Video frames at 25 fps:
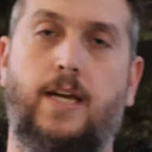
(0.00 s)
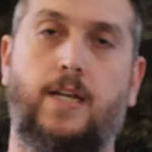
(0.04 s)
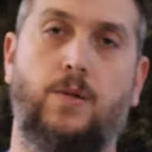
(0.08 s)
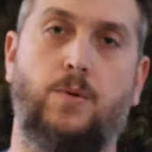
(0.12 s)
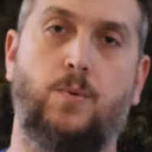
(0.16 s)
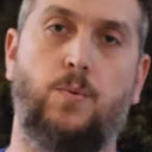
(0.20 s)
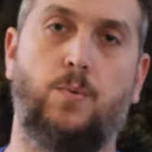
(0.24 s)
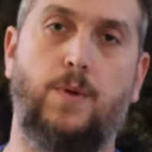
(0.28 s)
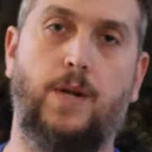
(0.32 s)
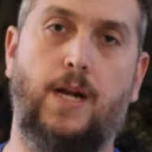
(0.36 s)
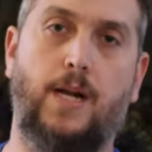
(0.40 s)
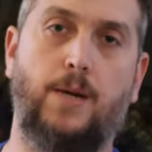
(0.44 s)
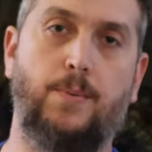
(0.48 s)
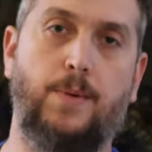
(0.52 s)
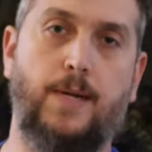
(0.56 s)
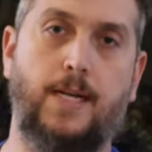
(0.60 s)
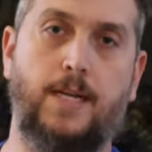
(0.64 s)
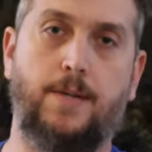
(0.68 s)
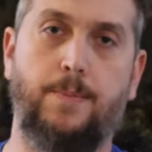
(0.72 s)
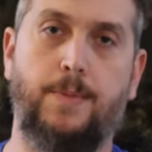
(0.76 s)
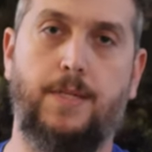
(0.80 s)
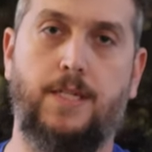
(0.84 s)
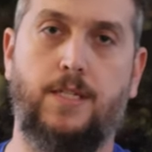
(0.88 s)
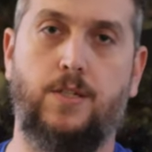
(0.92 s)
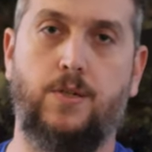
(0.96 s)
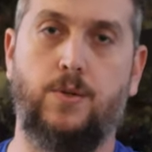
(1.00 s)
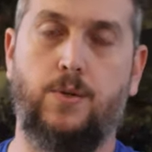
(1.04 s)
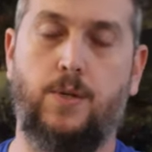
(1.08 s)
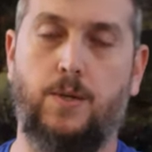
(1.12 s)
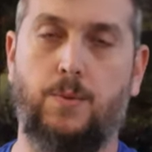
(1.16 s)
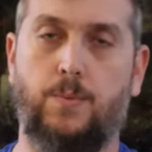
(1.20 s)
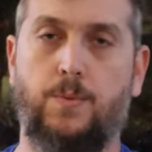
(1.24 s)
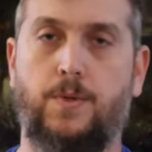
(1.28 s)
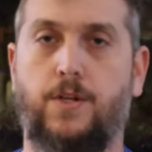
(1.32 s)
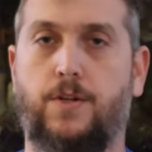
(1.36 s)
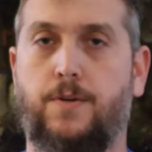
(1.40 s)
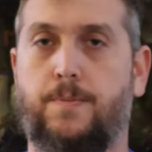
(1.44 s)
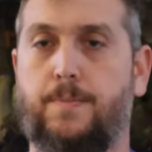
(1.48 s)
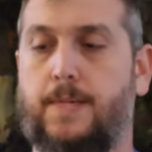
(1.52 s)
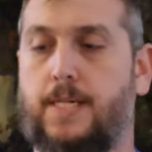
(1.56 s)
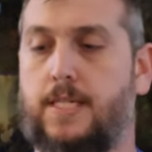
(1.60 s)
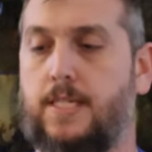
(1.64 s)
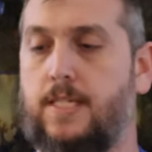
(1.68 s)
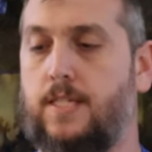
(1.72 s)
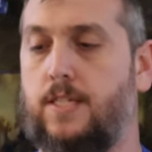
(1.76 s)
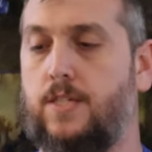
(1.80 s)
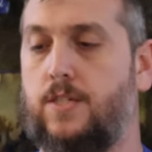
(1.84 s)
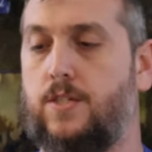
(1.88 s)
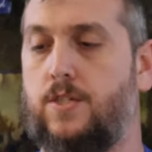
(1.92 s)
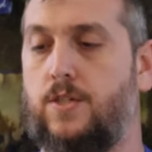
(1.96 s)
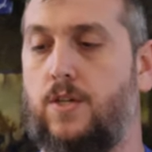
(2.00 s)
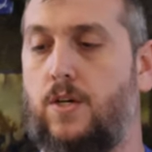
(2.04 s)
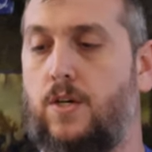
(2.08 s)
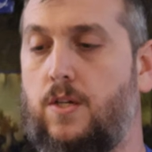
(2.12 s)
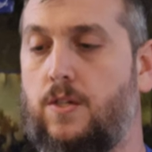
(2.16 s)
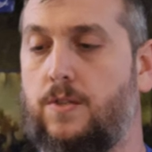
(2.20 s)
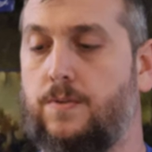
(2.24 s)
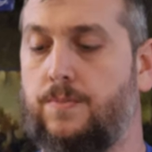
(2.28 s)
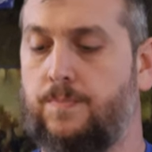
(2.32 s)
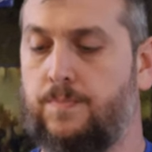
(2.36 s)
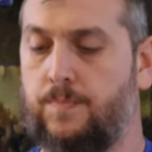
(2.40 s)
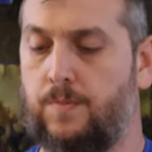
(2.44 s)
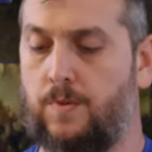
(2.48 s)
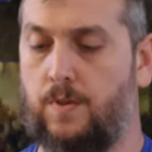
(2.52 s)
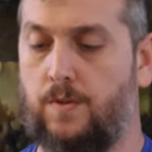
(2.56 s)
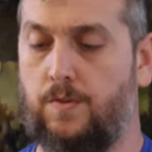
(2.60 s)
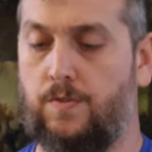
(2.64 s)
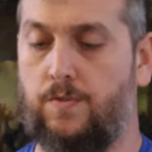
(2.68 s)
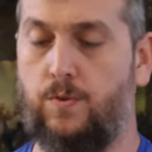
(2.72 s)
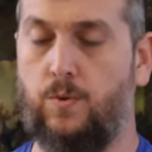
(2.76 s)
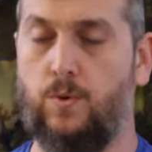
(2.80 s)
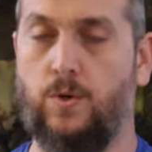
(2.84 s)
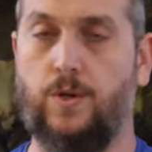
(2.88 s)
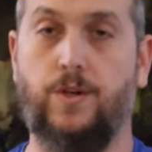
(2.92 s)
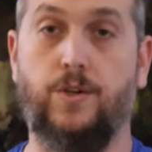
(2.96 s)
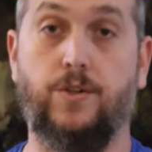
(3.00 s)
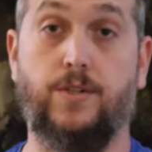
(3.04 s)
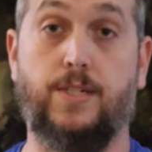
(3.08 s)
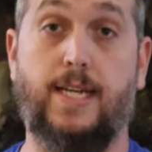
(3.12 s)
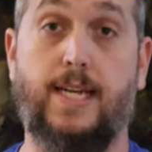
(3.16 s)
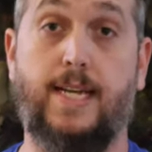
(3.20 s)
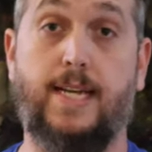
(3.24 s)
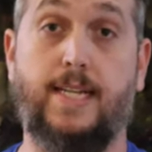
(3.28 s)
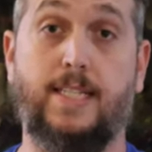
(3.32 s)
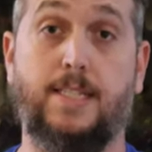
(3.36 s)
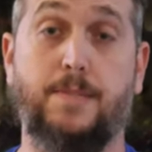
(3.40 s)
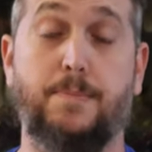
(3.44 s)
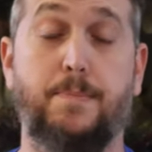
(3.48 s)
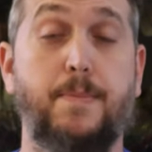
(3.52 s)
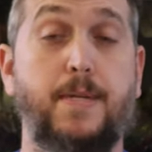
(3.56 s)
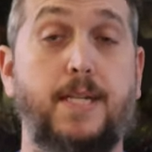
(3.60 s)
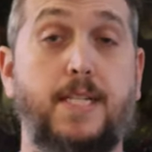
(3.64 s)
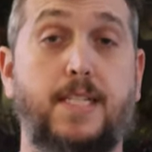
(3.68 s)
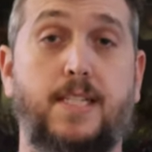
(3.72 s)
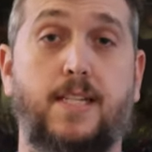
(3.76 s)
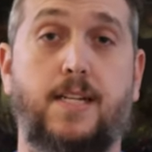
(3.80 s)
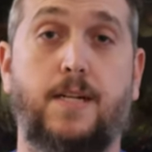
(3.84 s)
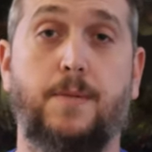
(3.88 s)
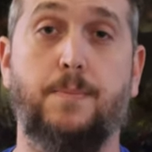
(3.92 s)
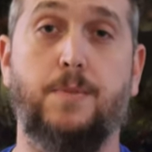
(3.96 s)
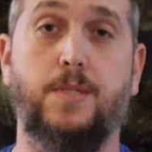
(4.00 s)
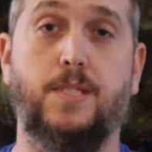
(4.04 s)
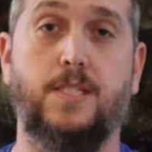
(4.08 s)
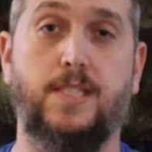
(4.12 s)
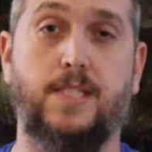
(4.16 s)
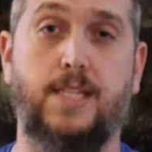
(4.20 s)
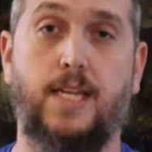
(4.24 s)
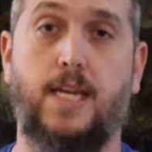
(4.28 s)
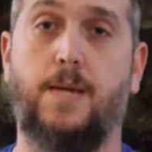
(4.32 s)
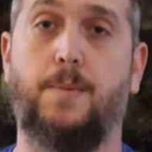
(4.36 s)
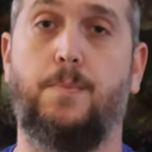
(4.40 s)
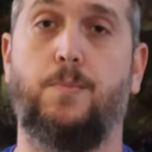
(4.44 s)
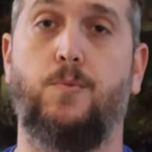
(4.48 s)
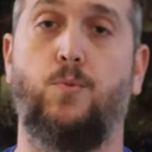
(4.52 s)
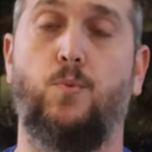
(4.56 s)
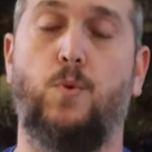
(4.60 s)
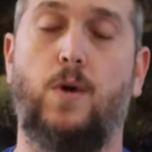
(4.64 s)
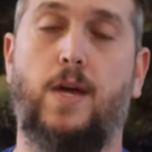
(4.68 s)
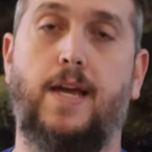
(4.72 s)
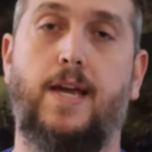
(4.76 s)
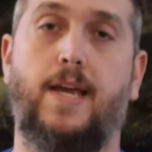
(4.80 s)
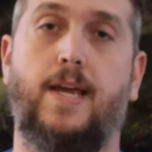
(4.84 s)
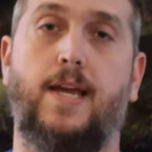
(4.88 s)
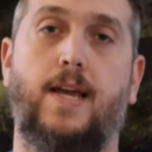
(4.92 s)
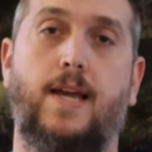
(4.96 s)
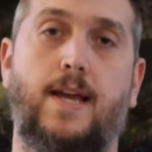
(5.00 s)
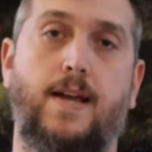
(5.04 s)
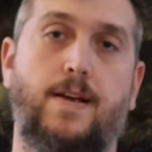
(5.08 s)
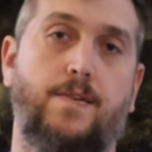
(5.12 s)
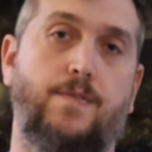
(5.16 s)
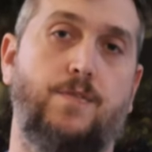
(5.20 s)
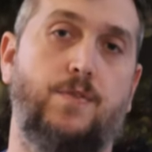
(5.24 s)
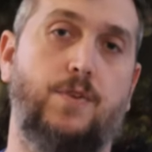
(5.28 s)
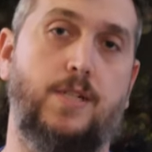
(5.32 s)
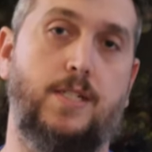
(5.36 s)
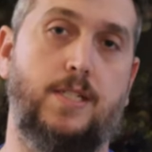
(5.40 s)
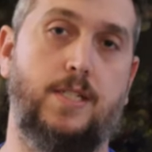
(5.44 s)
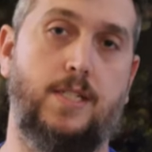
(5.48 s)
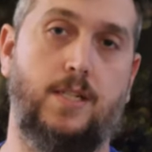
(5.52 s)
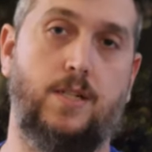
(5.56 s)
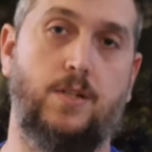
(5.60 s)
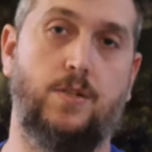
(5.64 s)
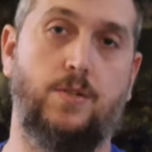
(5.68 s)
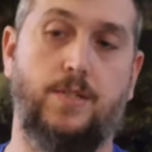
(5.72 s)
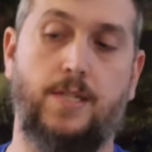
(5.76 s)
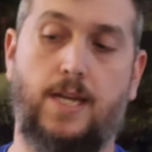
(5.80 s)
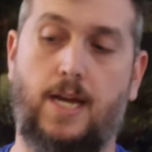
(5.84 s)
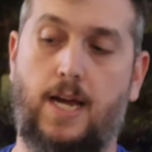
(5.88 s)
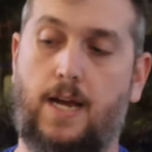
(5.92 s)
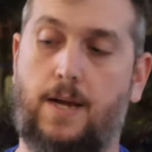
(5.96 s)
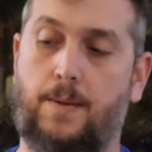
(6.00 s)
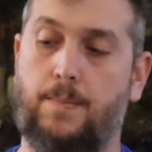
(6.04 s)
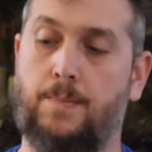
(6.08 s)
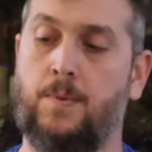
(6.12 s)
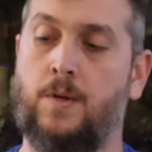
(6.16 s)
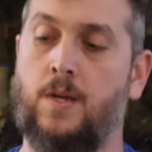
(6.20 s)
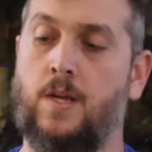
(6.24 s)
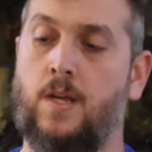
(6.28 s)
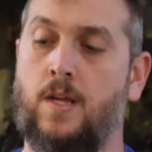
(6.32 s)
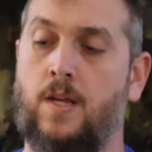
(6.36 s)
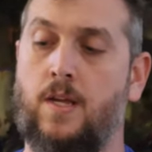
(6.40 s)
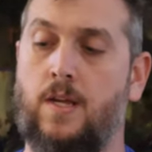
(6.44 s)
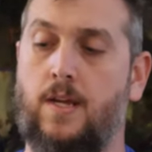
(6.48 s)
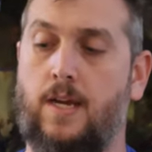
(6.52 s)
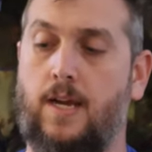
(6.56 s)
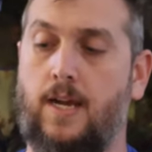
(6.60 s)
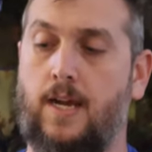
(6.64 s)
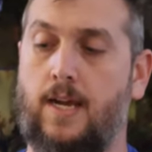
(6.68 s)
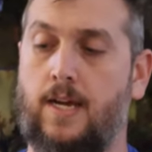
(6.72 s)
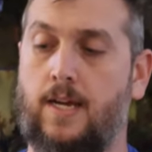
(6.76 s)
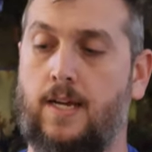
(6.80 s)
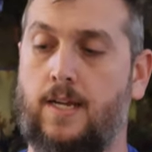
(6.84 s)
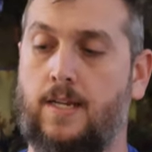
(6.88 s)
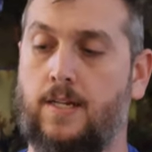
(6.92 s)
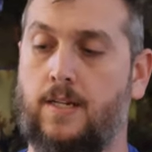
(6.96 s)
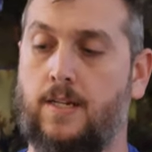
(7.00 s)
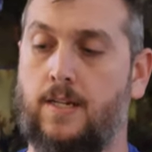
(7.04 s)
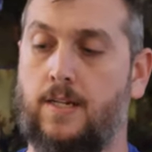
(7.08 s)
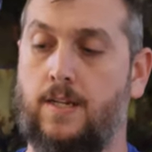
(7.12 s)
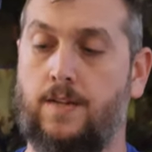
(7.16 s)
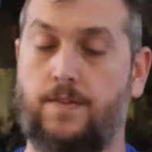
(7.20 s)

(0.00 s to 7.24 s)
And what I recommend doing when you're mixing salt for your tank is mix it up the same way every single time. And